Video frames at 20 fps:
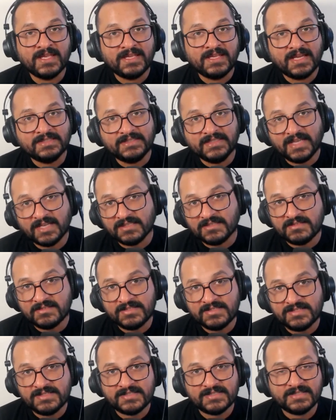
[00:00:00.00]
and the other
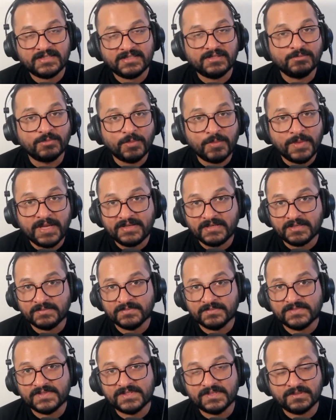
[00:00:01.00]
is you know momentum
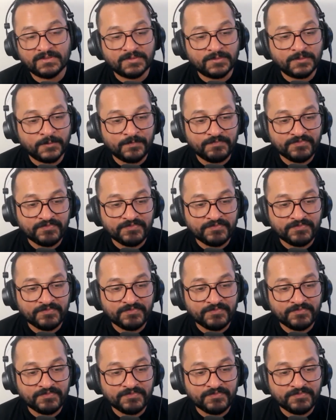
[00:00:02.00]
so